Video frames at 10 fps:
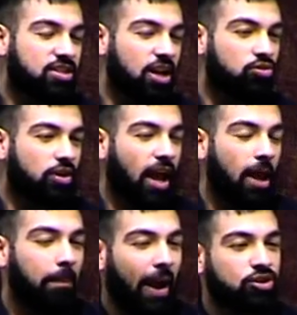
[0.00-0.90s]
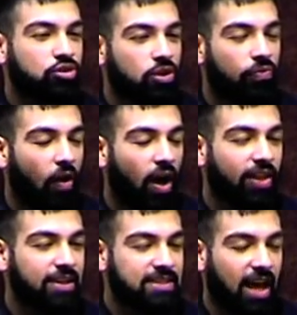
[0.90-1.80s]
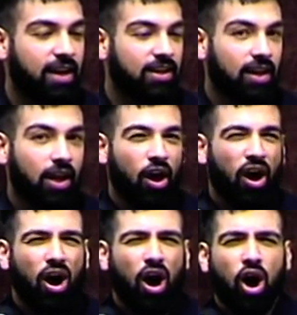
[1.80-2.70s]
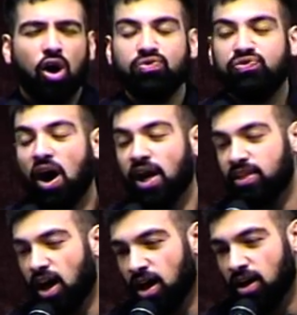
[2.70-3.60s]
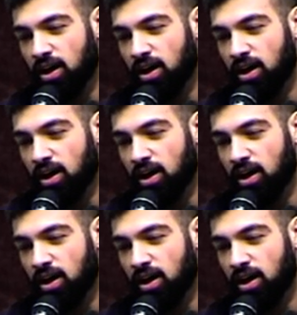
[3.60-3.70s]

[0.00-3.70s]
children came back to the father and said, "Oh father,